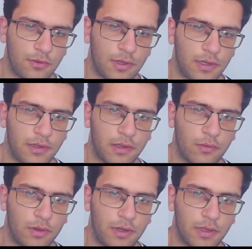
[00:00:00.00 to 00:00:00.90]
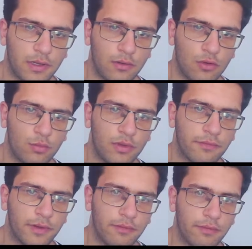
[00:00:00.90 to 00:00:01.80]
Okay, next one I can go
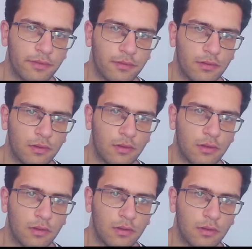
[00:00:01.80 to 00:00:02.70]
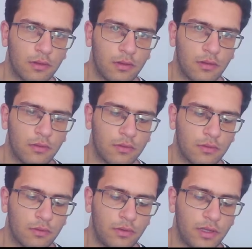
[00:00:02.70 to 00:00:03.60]
b5.
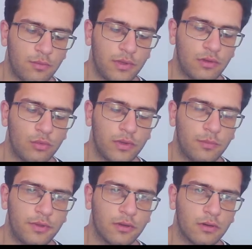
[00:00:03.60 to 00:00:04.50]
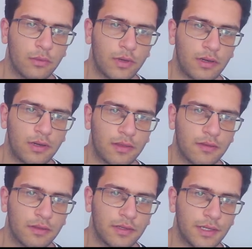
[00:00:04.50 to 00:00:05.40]
So knight b2 will be only one,
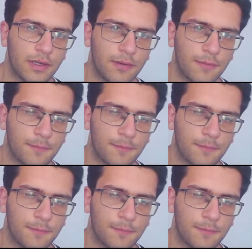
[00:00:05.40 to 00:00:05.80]
knight c3.